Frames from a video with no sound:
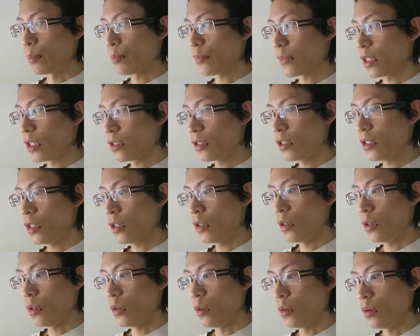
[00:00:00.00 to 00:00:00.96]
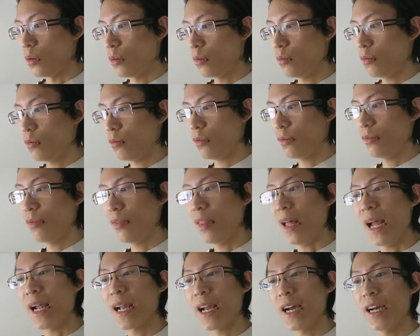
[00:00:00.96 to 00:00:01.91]
So
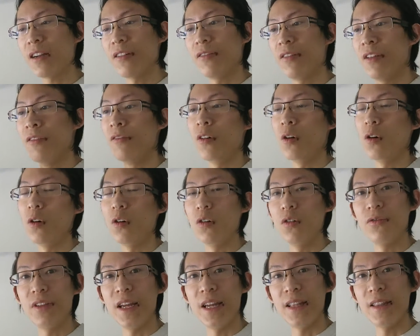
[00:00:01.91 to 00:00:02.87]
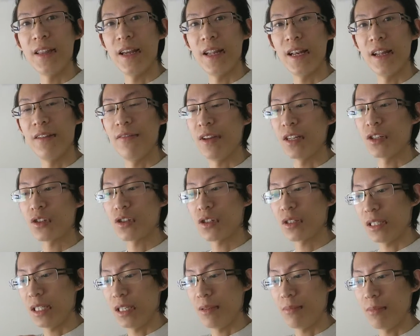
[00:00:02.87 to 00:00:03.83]
that kind of evolved and then eventually